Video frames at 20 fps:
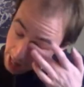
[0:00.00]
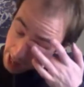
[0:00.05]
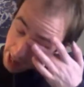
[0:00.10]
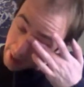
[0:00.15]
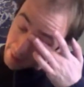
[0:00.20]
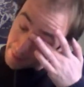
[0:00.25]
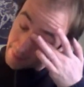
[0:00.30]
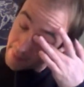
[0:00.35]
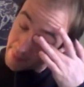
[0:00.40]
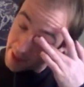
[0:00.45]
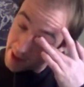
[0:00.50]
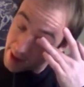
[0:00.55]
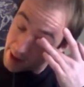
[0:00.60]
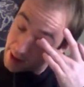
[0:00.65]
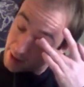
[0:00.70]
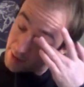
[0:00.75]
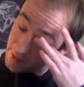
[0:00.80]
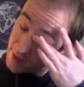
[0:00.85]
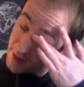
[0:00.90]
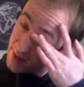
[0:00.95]
in
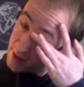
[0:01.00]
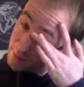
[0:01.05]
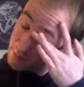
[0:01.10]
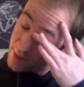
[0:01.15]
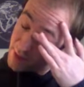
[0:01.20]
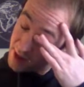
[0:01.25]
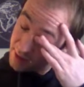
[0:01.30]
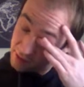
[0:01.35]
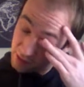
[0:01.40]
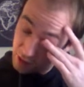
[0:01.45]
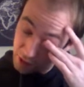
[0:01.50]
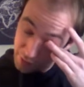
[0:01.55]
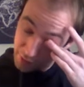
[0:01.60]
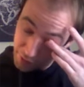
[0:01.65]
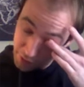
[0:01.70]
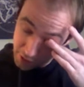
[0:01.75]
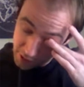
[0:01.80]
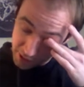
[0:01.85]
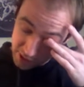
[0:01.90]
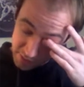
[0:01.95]
that the bats go
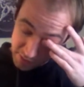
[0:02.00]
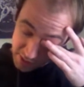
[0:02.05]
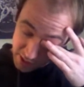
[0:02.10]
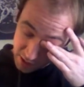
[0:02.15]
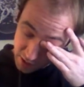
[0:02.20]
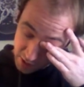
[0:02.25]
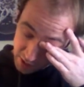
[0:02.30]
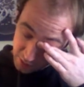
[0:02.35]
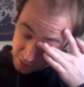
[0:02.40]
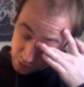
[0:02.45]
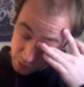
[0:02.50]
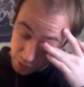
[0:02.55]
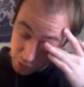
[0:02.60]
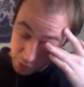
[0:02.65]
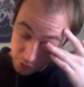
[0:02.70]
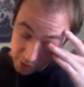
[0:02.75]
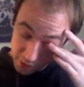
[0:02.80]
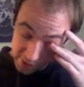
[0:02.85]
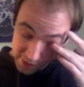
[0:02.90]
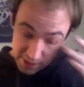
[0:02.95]
first, because we'll
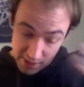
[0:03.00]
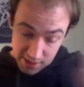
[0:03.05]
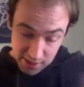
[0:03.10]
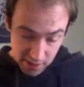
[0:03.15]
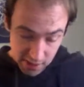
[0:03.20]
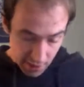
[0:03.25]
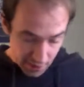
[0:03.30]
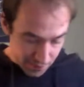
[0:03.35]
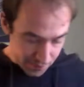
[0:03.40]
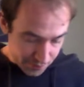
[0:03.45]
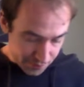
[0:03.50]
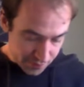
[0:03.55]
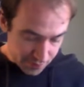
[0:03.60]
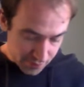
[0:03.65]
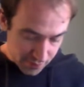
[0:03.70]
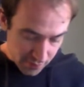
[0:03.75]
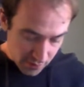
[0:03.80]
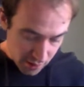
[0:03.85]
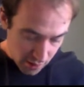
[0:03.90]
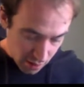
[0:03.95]
pause it here.
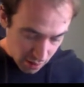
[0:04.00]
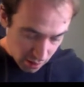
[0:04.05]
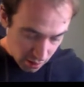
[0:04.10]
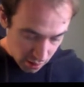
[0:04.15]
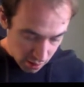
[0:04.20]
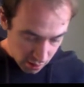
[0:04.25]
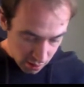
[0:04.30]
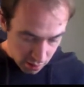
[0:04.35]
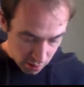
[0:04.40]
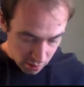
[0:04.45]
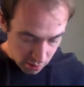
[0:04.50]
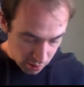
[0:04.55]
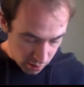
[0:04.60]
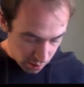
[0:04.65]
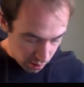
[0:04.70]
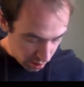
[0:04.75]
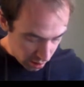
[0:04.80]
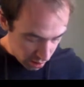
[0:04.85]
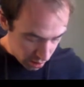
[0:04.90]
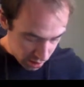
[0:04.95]
You'll
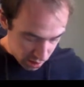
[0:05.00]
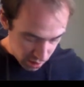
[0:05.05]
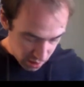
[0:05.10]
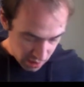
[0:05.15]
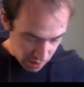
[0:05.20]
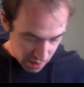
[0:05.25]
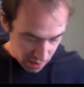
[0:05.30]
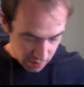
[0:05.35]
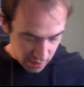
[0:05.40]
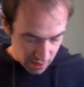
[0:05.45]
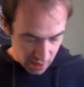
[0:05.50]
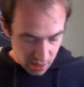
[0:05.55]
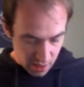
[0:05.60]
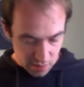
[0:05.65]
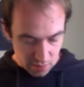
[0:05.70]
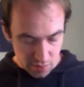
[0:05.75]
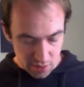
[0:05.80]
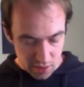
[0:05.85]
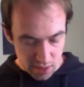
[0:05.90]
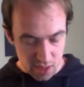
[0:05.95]
note that we
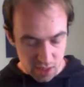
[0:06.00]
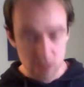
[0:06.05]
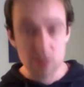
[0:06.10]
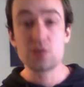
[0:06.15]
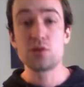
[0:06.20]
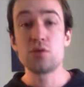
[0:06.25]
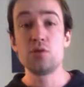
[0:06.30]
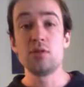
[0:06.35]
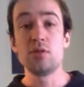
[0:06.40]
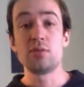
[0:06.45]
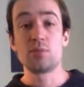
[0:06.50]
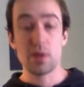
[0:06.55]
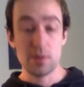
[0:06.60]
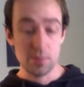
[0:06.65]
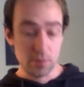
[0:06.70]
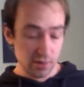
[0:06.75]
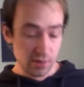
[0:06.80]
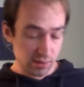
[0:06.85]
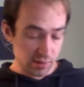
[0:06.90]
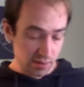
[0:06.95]
have the 2
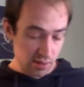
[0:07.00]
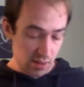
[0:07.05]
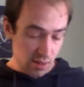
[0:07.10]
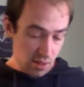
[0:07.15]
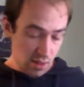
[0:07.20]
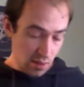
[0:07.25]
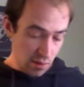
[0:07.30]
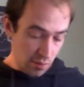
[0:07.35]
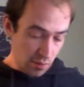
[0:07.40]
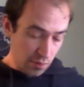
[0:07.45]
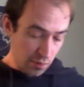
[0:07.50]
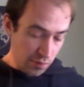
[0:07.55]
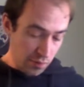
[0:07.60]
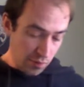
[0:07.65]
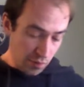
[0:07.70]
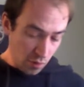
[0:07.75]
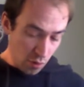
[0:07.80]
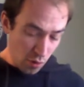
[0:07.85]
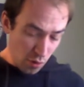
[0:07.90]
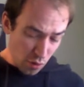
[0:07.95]
sweepers,
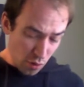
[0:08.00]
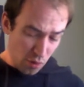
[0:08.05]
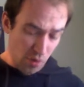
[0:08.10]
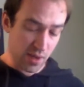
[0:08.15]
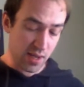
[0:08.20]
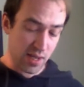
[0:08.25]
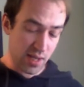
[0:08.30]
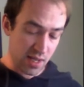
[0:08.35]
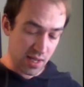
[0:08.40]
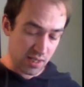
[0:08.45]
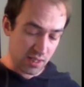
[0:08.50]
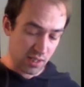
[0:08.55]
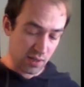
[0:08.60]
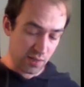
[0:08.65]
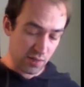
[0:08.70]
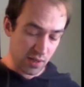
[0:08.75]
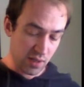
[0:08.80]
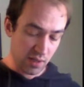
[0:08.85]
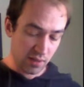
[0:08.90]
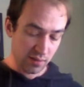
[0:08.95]
4 air
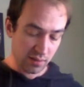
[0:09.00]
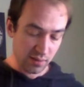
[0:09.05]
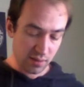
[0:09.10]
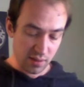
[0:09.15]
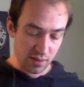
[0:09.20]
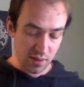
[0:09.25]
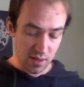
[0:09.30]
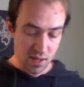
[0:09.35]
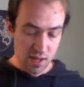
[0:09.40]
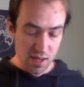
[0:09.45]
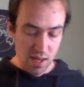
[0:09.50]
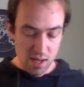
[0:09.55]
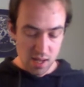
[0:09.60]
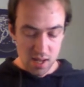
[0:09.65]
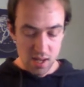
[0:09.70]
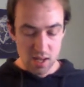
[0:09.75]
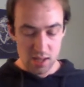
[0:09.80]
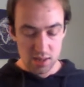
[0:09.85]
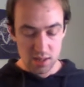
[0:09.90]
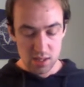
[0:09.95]
defense,
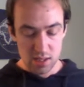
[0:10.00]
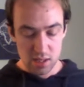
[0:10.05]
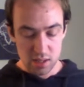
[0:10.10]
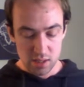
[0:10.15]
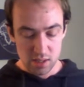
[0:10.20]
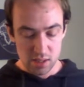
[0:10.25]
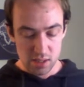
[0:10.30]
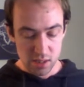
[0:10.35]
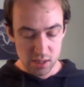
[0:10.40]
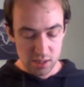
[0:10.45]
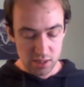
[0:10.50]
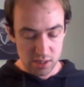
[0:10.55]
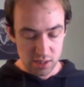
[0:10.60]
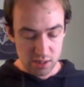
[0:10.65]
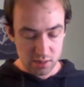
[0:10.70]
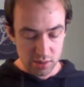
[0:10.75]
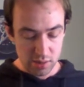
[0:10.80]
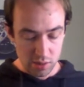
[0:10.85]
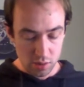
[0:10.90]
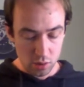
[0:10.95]
and the eagle
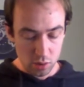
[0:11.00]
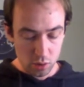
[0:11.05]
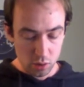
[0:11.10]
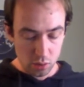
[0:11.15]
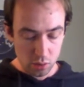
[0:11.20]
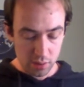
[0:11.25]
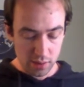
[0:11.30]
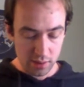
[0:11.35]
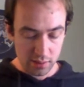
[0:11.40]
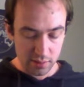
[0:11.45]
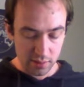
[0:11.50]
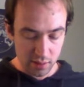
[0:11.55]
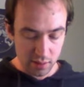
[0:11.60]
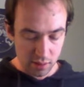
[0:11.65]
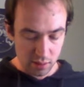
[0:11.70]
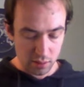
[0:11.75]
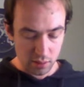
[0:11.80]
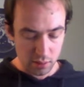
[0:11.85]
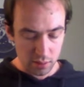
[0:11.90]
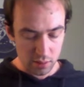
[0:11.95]
artillery all in this
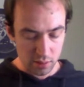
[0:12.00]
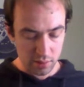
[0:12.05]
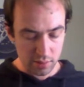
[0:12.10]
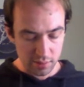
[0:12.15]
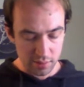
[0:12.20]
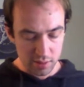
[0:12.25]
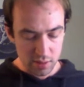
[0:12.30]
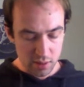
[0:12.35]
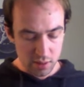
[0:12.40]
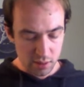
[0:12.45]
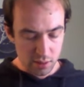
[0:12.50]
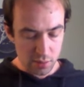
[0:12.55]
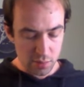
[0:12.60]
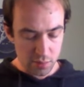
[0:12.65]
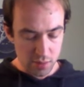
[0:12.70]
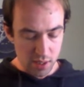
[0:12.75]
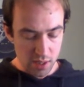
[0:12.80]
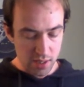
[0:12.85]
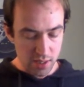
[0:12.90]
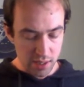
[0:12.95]
close,
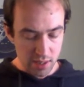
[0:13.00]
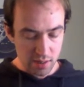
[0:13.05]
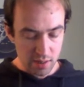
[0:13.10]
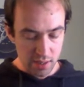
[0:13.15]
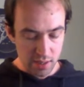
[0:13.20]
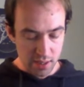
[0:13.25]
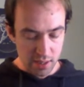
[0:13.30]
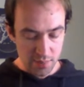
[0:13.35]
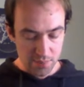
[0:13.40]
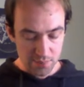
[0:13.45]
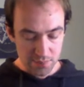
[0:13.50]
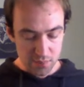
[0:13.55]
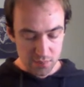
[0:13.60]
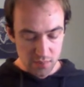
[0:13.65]
confined area.